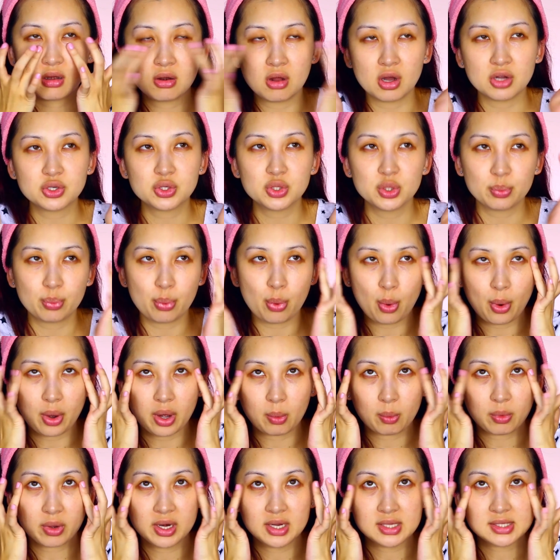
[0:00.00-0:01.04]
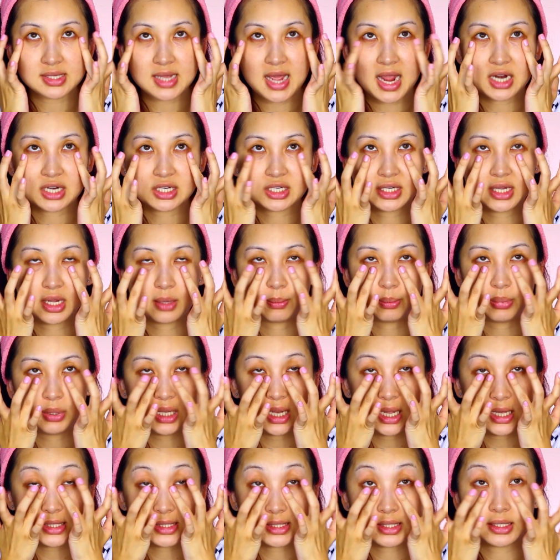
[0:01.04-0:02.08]
not to the point where it's actually
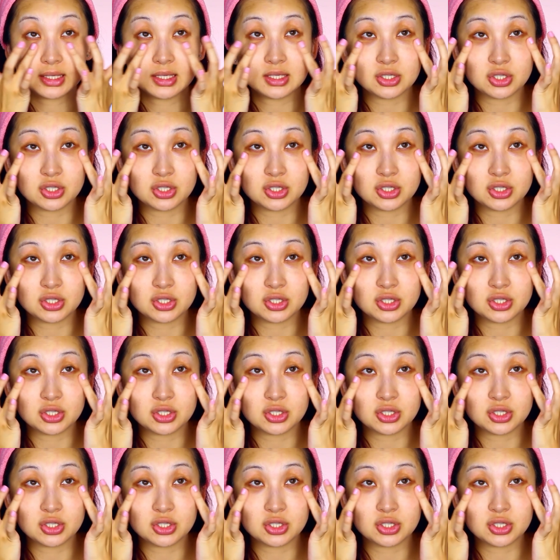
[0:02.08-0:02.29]
unpleasant.